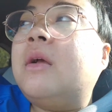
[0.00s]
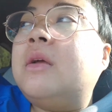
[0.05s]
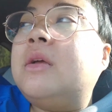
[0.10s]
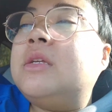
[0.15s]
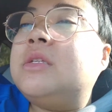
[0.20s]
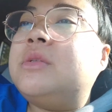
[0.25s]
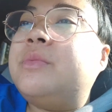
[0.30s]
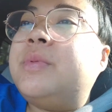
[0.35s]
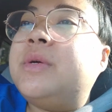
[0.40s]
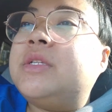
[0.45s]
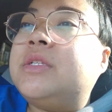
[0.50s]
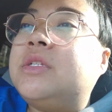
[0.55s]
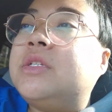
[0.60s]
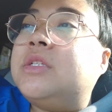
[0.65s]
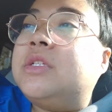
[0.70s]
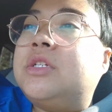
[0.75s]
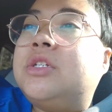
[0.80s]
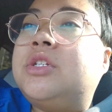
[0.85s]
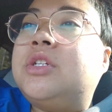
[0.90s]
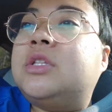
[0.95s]
is the best
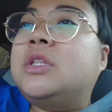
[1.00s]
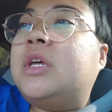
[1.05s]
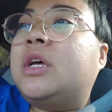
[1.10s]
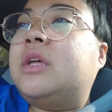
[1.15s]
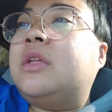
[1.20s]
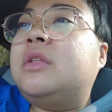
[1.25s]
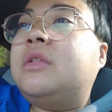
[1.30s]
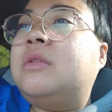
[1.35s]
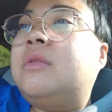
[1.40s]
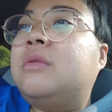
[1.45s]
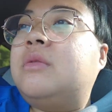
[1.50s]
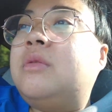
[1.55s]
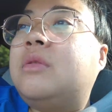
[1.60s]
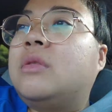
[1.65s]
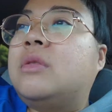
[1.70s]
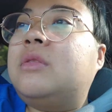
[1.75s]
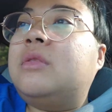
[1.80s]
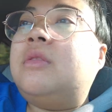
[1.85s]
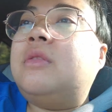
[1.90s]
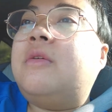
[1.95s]
decision that
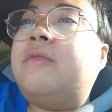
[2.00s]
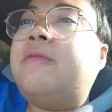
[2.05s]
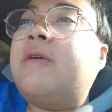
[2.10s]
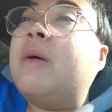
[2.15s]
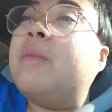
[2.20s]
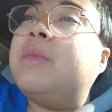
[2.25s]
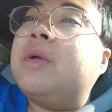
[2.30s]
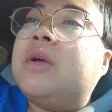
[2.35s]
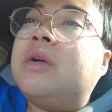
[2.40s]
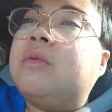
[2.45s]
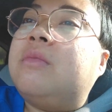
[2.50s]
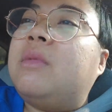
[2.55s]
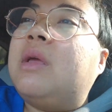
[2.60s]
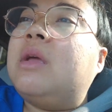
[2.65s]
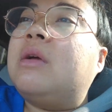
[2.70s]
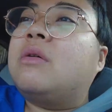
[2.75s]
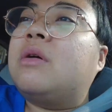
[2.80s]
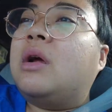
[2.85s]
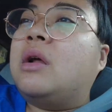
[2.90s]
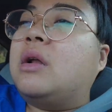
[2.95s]
the family could
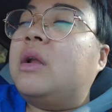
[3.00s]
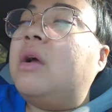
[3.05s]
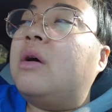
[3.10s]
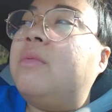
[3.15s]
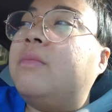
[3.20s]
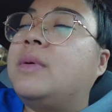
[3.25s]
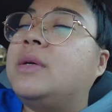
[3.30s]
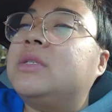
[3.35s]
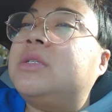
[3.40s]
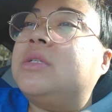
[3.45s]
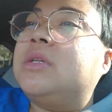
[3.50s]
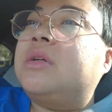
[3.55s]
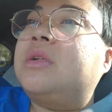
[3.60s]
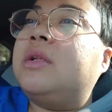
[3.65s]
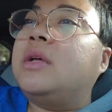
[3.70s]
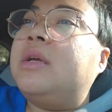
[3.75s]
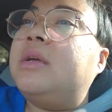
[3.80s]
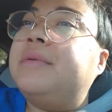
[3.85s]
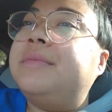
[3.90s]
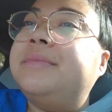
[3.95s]
make right now,
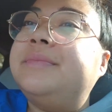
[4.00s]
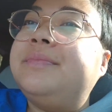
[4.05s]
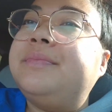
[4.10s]
basically.